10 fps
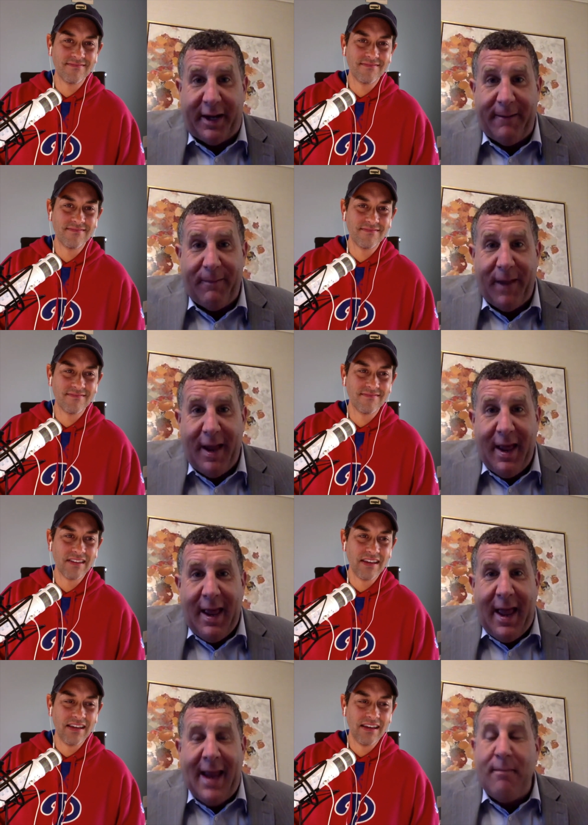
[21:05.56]
Speaker 1: really.
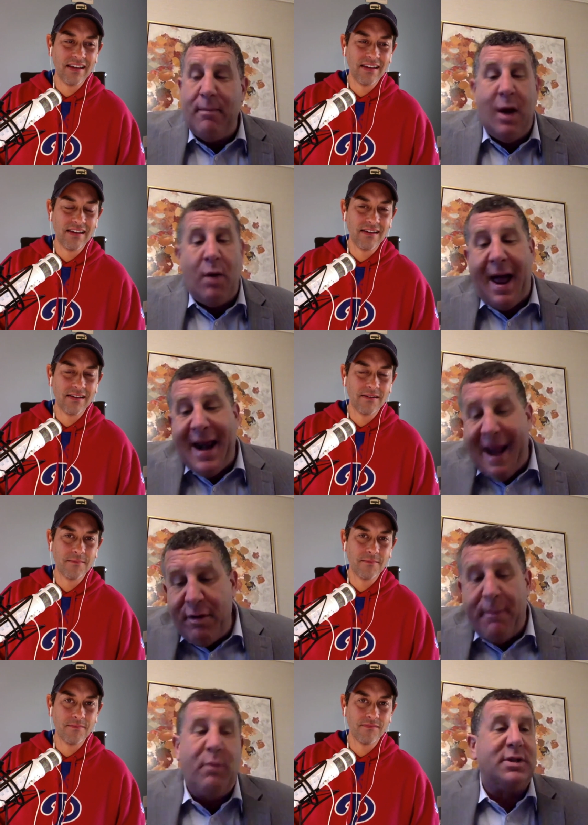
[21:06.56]
And you know, not
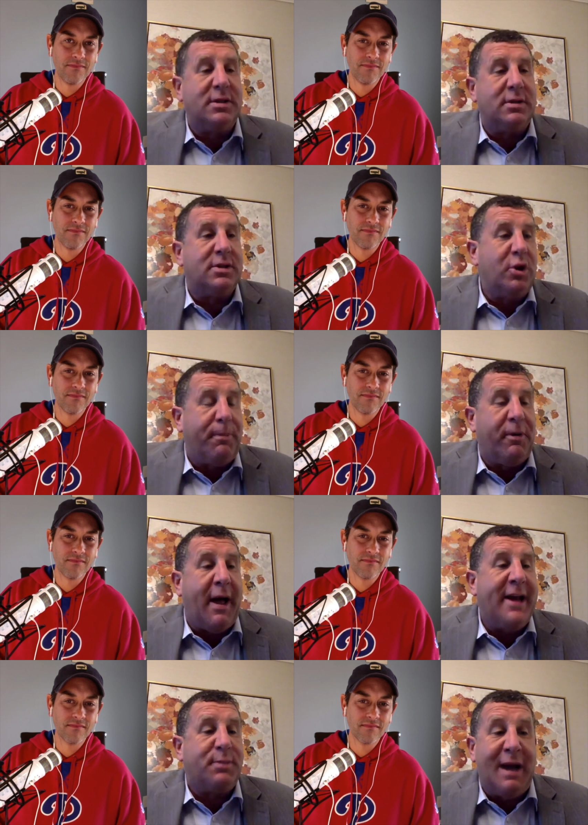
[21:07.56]
everybody was super
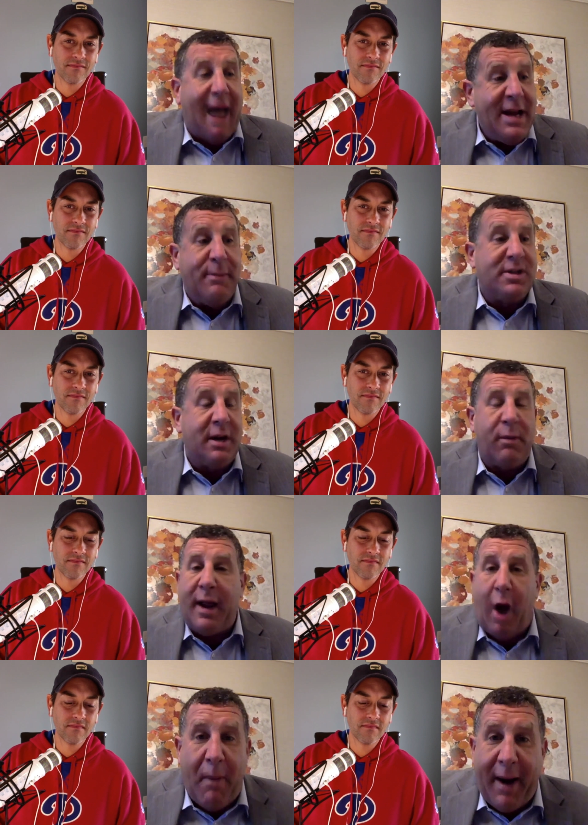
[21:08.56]
nice, but 90% were
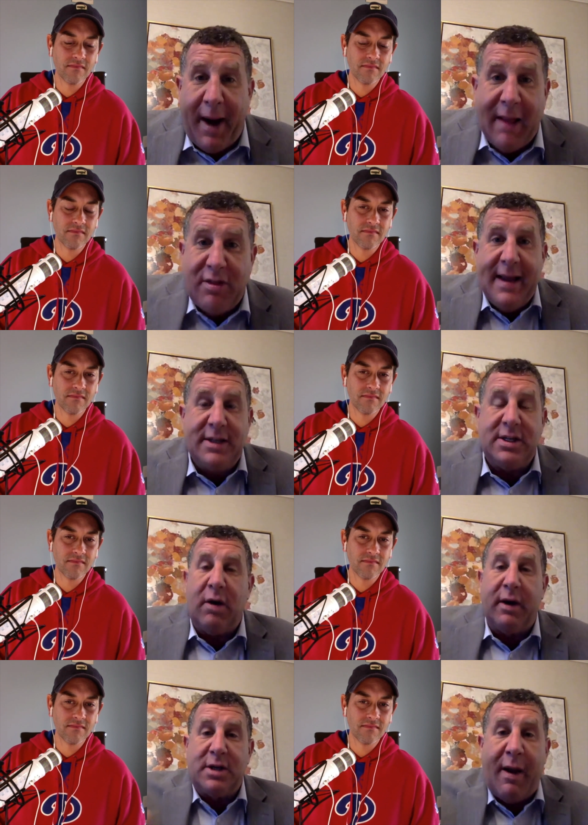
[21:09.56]
like, "Oh my God, thanks! You
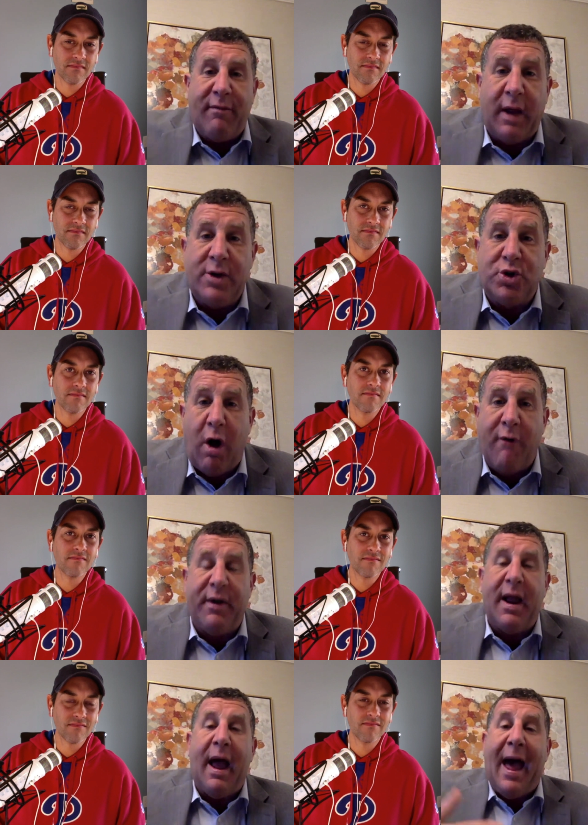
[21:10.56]
know, let's go have lunch or
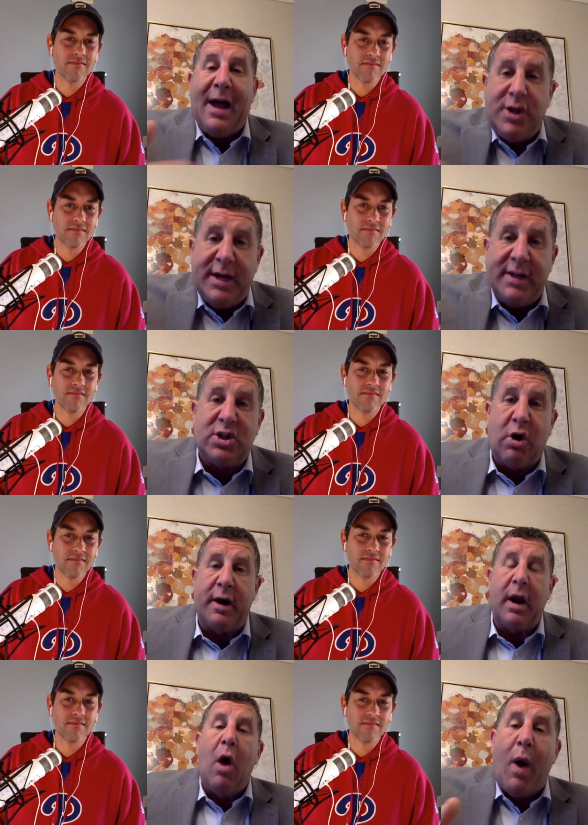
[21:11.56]
coffee. How'd you get
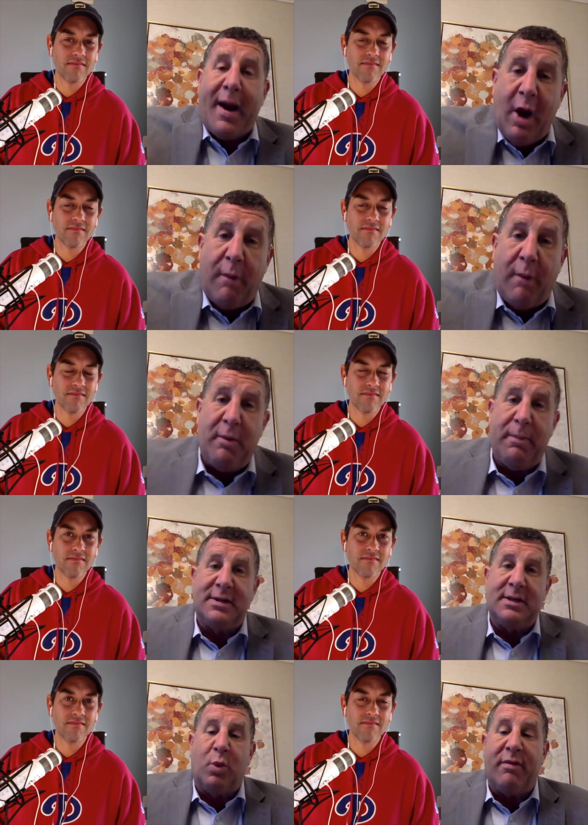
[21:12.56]
started? What can I help your
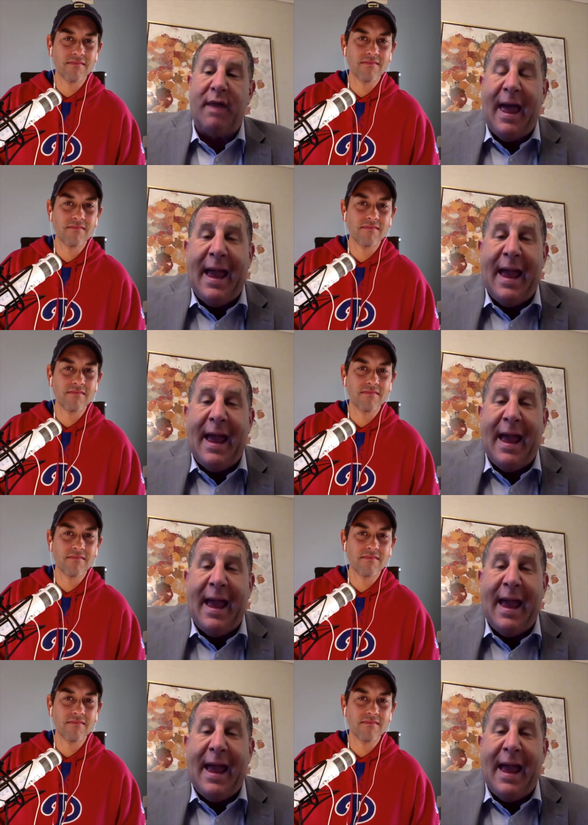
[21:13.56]
business with?"